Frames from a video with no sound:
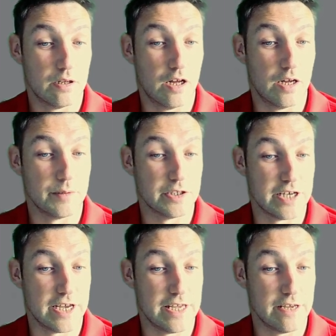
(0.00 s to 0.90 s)
I'm going to
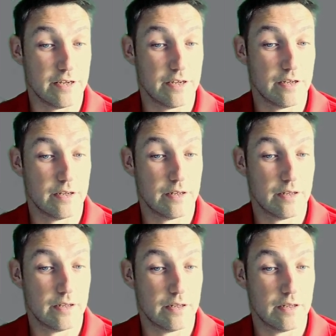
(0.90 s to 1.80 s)
say
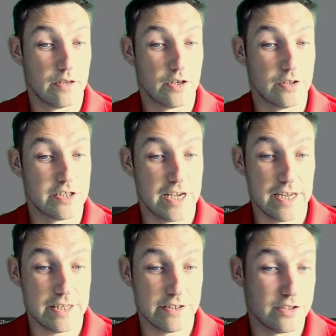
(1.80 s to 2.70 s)

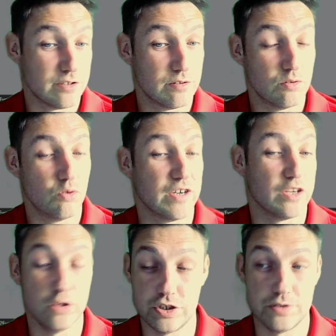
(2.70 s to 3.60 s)
contains, or I
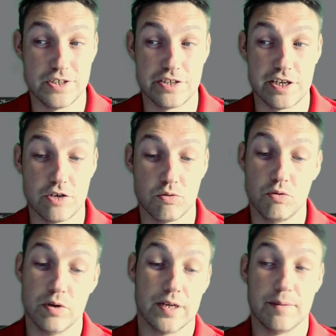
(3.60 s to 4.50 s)
could use is
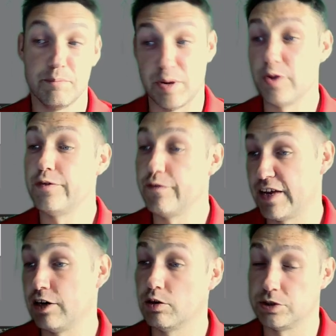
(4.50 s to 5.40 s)
equal. Both are
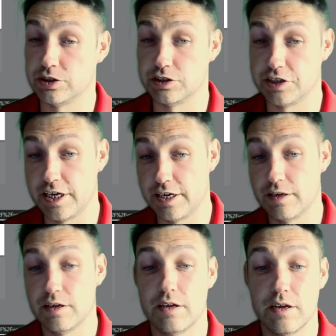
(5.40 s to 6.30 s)
valid options here.
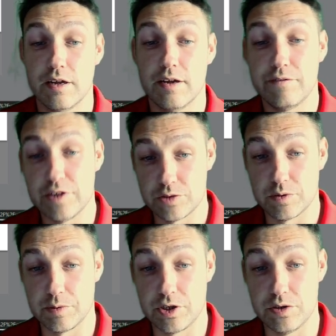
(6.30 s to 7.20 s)
For this one,
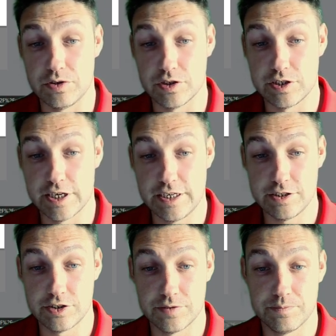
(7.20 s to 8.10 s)
I'm going to use
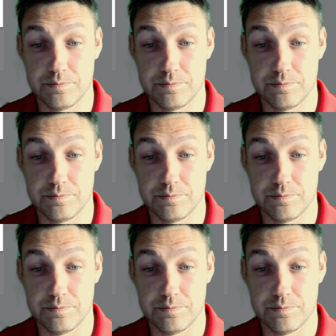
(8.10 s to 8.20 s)
contains.